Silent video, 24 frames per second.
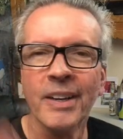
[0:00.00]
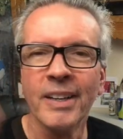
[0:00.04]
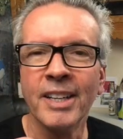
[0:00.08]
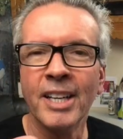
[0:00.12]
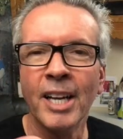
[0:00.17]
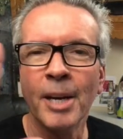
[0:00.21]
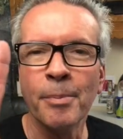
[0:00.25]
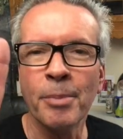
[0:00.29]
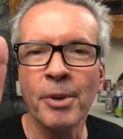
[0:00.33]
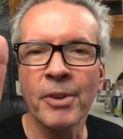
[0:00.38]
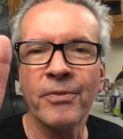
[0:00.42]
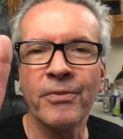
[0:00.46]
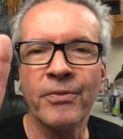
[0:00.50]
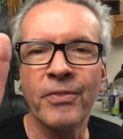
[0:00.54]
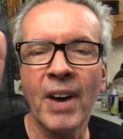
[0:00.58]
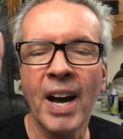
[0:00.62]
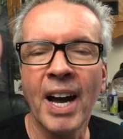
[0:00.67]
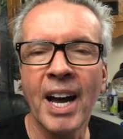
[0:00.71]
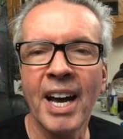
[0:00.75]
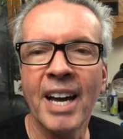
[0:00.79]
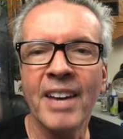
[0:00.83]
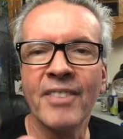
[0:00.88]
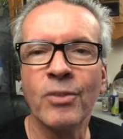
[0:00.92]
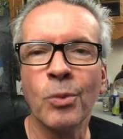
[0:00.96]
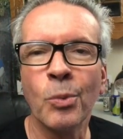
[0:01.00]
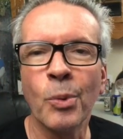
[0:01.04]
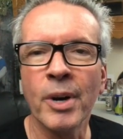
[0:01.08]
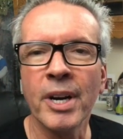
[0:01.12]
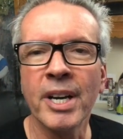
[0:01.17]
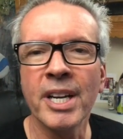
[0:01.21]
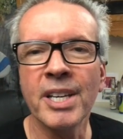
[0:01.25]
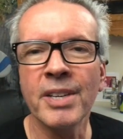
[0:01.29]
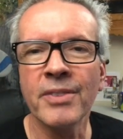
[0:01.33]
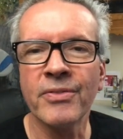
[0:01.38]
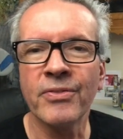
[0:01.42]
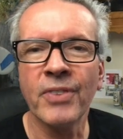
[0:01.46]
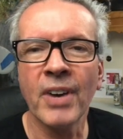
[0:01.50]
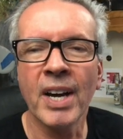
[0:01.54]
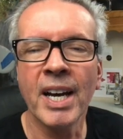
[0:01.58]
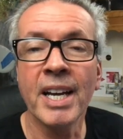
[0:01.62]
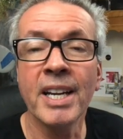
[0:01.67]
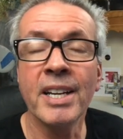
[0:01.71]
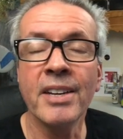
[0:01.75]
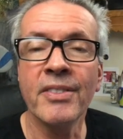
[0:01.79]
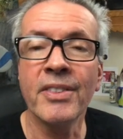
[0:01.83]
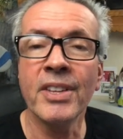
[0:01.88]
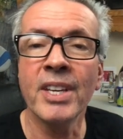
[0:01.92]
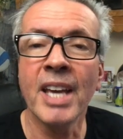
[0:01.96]
Number 5, where do you
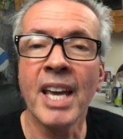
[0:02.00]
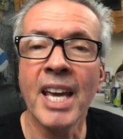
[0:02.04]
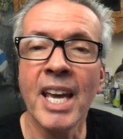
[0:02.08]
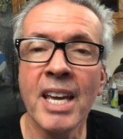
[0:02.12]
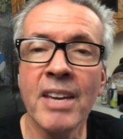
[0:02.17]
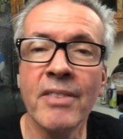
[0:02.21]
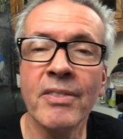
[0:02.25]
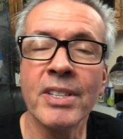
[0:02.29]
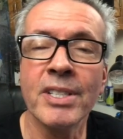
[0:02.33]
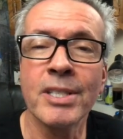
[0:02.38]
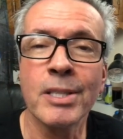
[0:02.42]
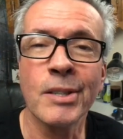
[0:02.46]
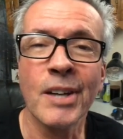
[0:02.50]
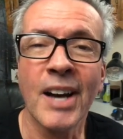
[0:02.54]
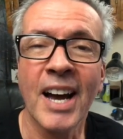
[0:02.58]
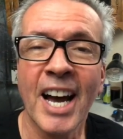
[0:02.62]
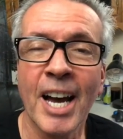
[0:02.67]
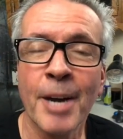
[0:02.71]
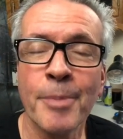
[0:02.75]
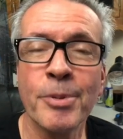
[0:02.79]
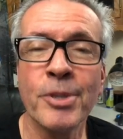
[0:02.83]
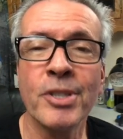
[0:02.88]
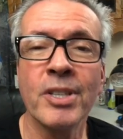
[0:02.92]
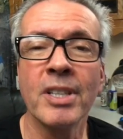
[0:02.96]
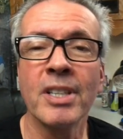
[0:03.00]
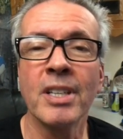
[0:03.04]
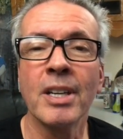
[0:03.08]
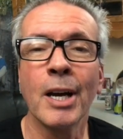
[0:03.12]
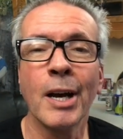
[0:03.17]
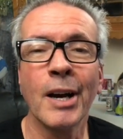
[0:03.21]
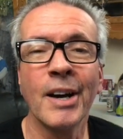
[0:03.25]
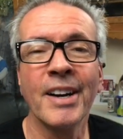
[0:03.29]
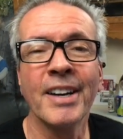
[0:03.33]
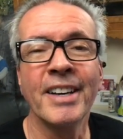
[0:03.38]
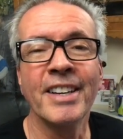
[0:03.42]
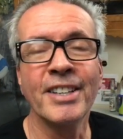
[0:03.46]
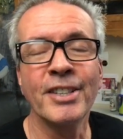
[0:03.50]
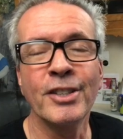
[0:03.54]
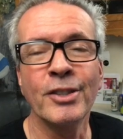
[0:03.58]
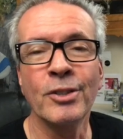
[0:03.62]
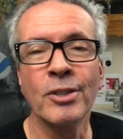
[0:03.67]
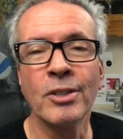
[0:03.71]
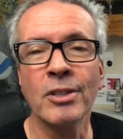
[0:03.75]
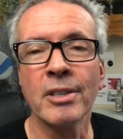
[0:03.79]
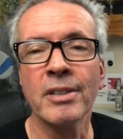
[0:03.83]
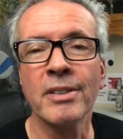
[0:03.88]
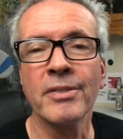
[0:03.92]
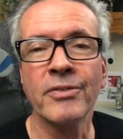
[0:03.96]
find the Avis option on
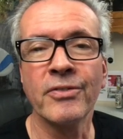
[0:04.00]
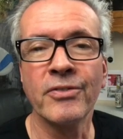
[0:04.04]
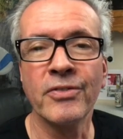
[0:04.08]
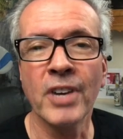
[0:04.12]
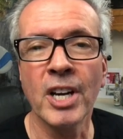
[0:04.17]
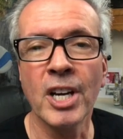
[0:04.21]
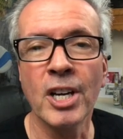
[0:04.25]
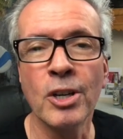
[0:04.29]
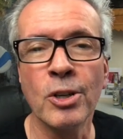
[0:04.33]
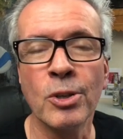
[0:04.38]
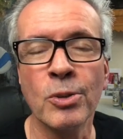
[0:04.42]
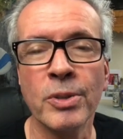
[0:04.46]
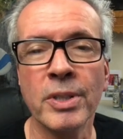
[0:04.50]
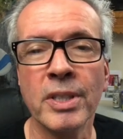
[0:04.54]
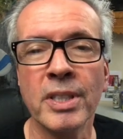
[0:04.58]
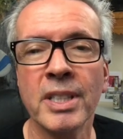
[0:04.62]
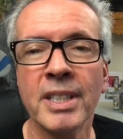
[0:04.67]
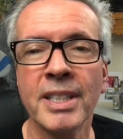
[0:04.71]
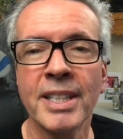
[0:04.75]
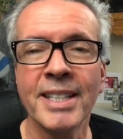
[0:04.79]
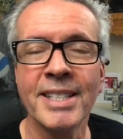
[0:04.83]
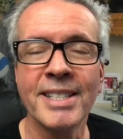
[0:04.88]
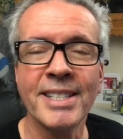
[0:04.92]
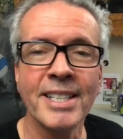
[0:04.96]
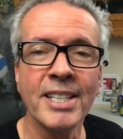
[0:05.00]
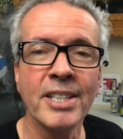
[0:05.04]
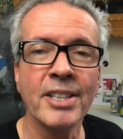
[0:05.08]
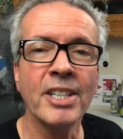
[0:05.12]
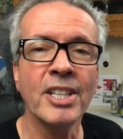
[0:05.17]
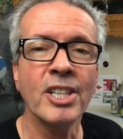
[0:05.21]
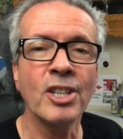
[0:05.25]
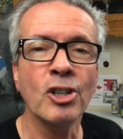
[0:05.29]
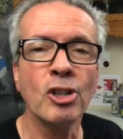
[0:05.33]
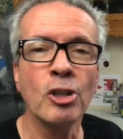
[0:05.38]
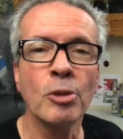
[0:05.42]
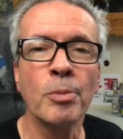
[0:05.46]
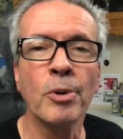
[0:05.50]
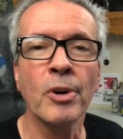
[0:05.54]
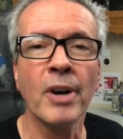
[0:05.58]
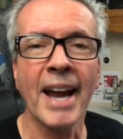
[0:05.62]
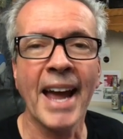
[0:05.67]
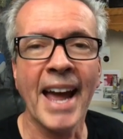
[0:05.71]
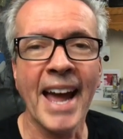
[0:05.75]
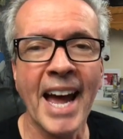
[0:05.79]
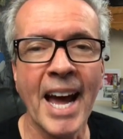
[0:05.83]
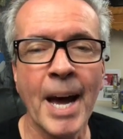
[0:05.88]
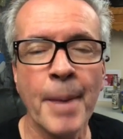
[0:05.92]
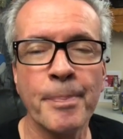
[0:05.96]
your phone? It's in the Uber
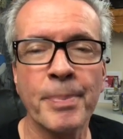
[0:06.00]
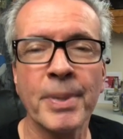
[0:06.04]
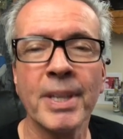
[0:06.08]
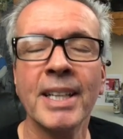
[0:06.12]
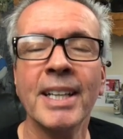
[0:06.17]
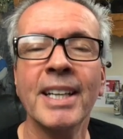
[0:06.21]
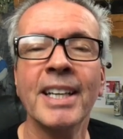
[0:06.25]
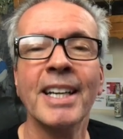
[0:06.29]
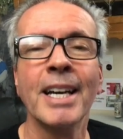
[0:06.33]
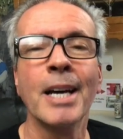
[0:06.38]
app.